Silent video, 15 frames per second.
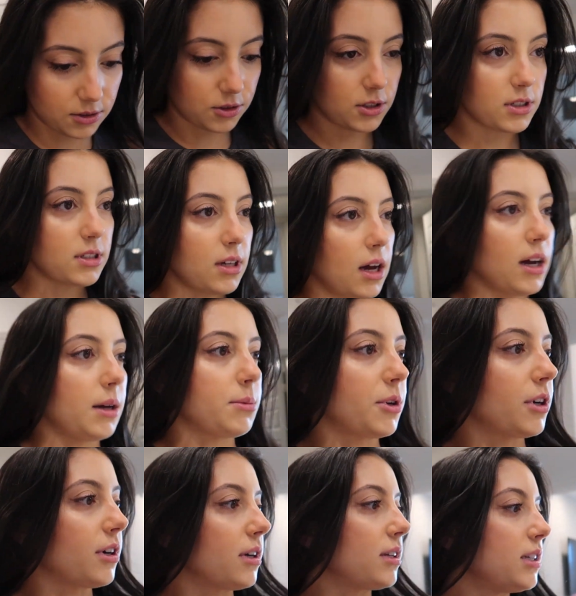you just saw, I'm
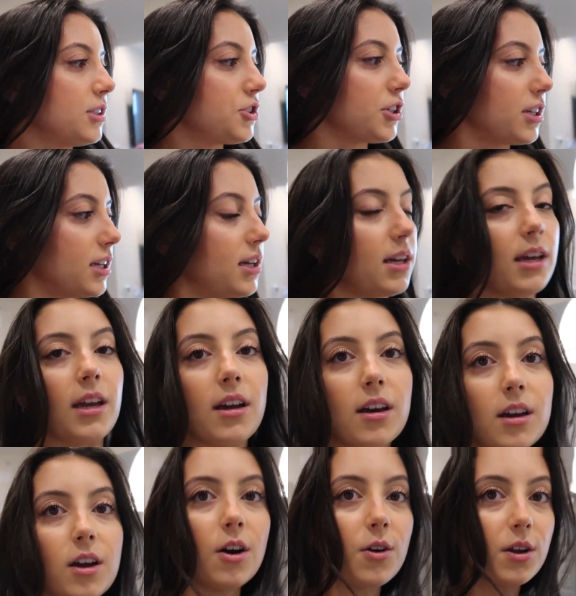currently drinking a
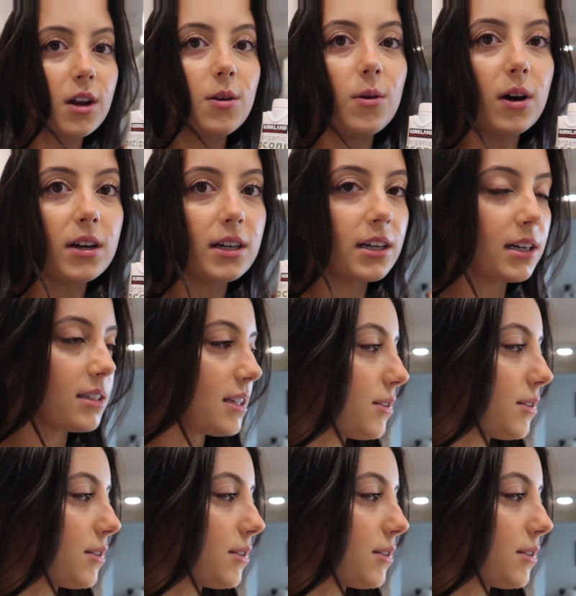coconut water because